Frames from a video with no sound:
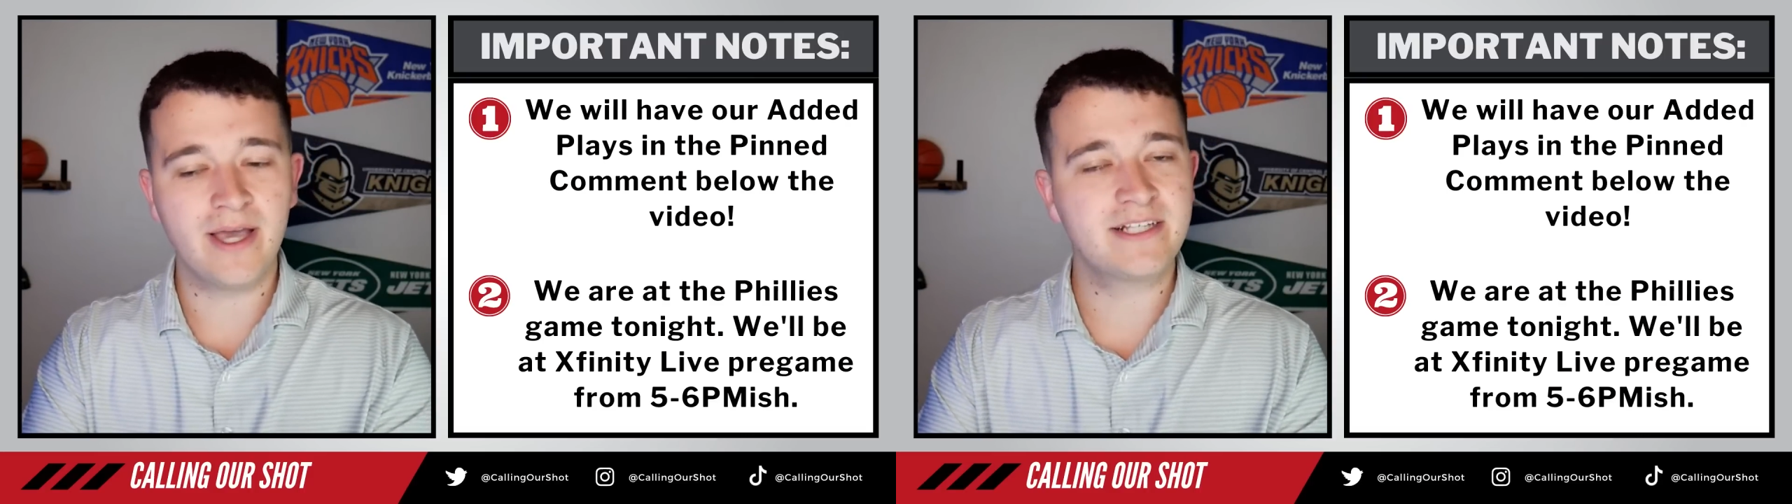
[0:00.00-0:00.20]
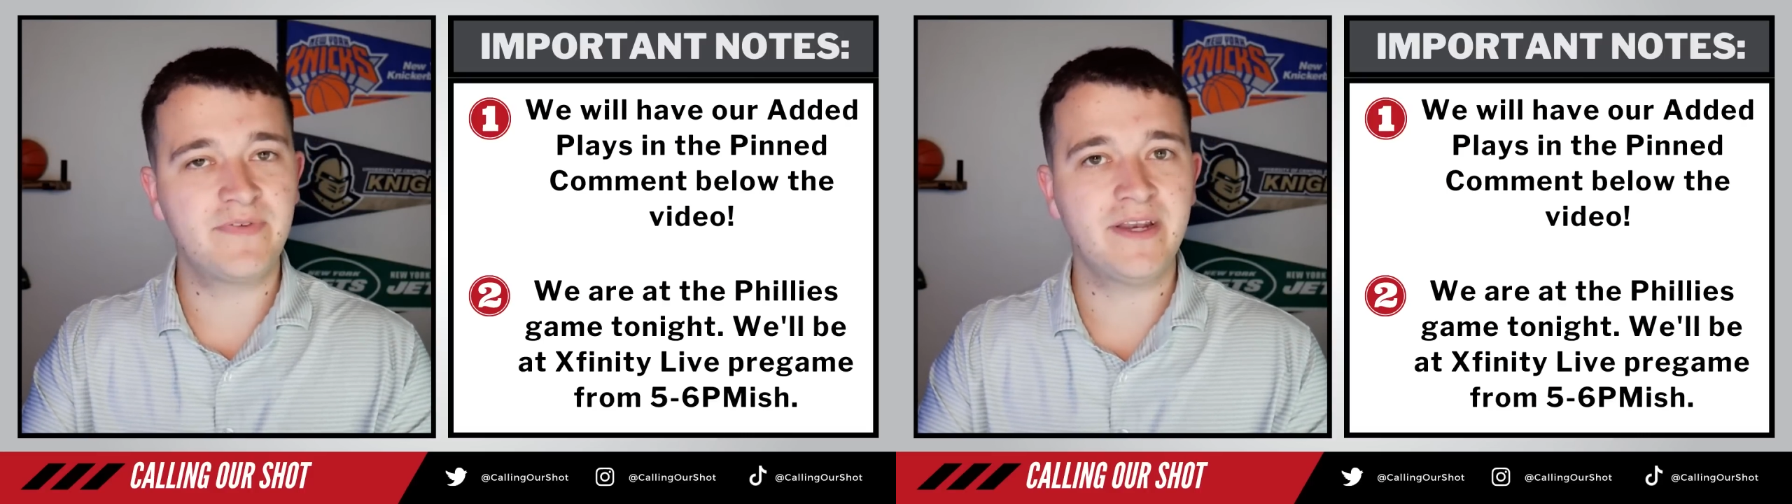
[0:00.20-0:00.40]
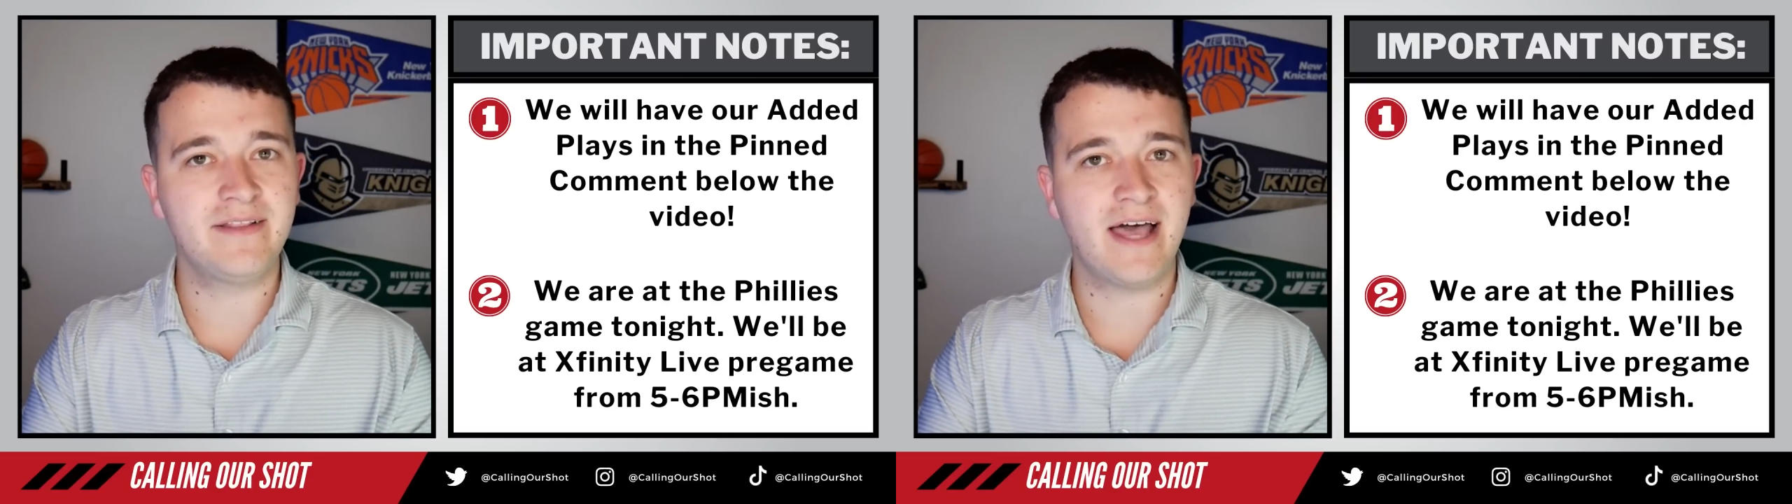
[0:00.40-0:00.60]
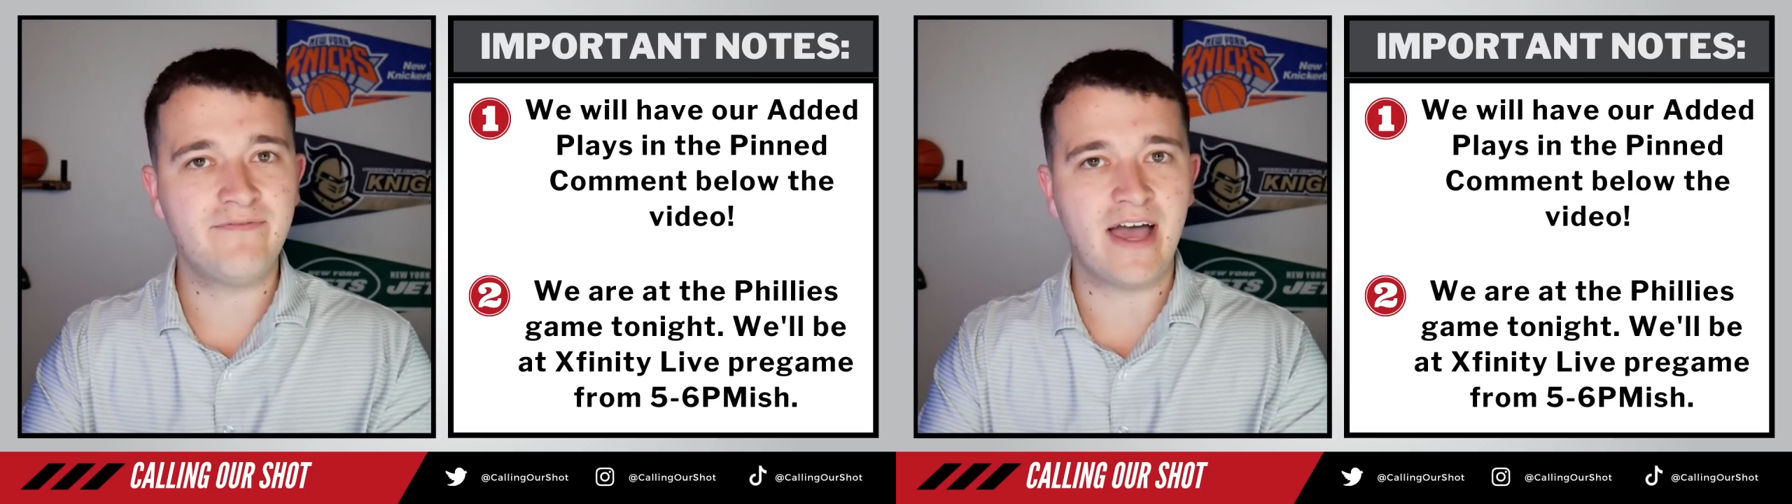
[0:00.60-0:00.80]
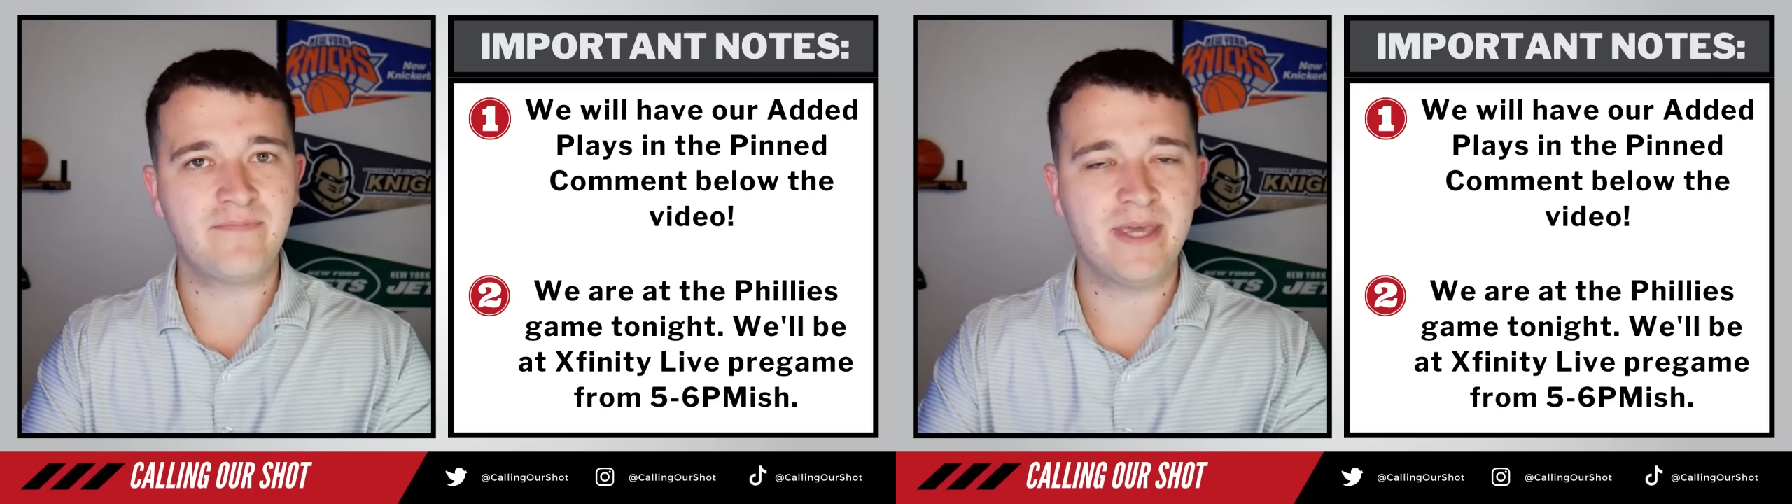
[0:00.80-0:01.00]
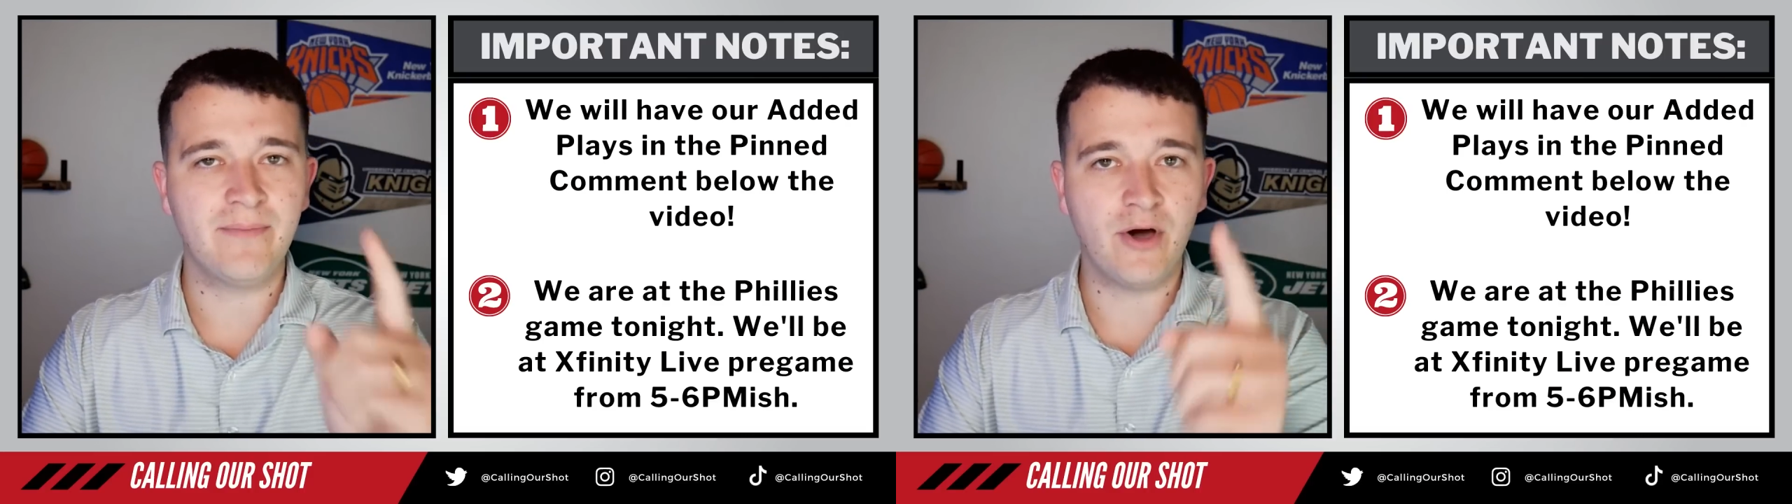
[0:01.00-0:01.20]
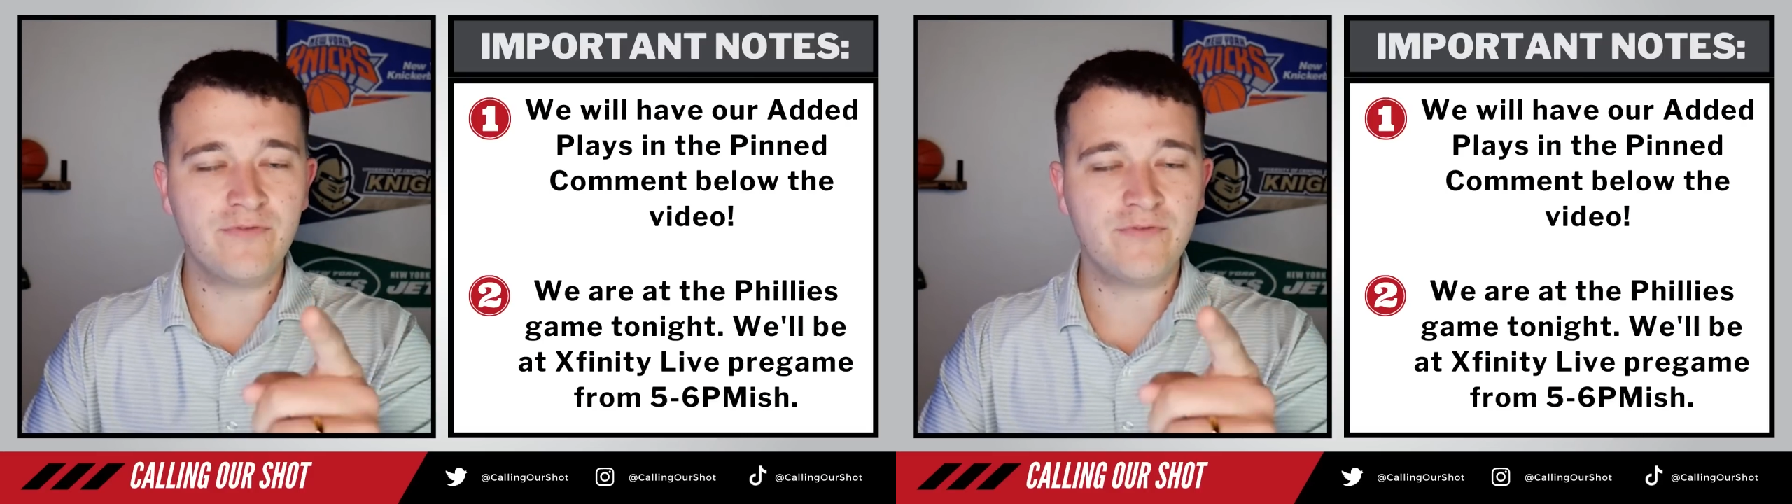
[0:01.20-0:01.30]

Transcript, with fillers: but Xfinity Live 5 p.m.